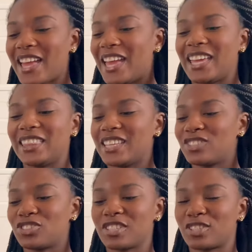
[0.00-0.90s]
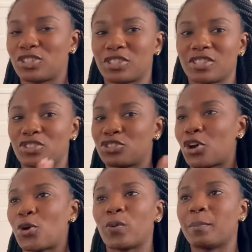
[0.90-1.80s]
And this just
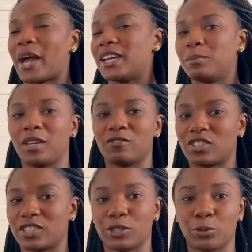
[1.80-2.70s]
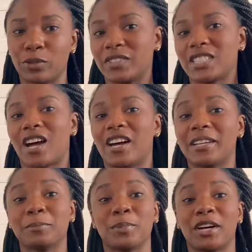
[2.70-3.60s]
so reminded me of just Louis
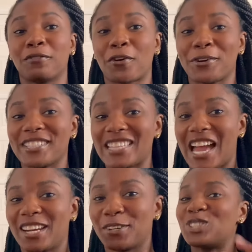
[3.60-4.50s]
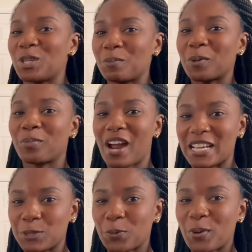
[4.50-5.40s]
Vuitton, but of course at a cheaper
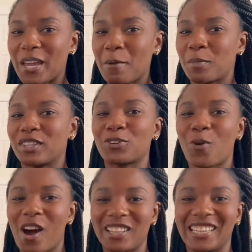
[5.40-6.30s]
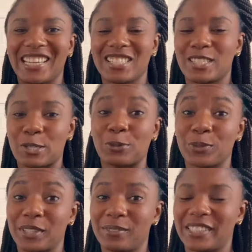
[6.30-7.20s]
price point, but the quality is still
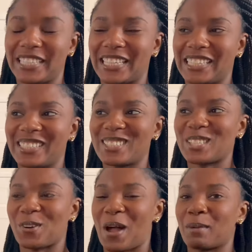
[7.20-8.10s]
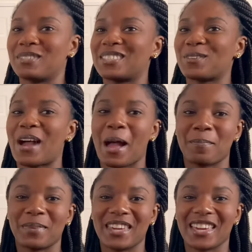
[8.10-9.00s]
really good. So I'm so
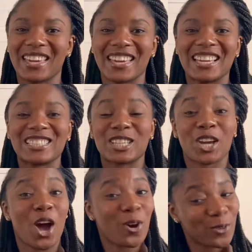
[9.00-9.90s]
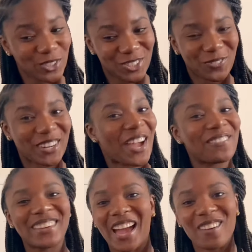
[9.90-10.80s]
happy to Coach for
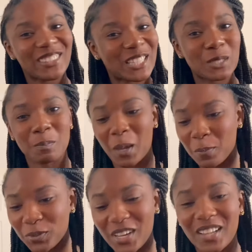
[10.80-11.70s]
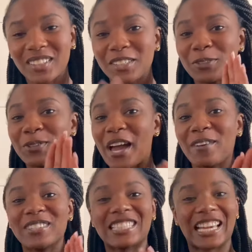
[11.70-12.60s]
coming out with this maple color.
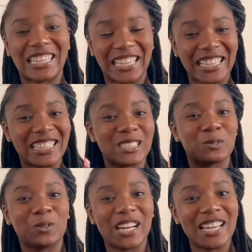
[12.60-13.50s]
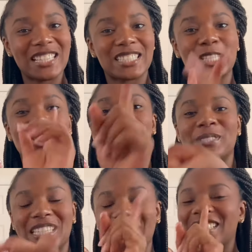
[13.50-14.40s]
Whoever's idea this was, you
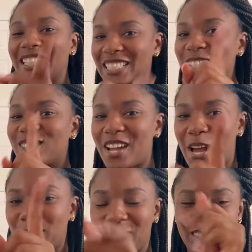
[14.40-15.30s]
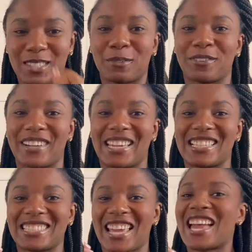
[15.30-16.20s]
did a good job. You deserve a
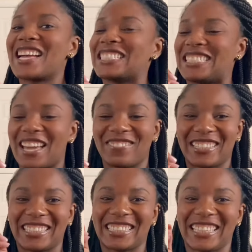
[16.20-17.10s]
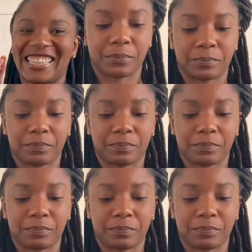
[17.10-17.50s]
raise, definitely.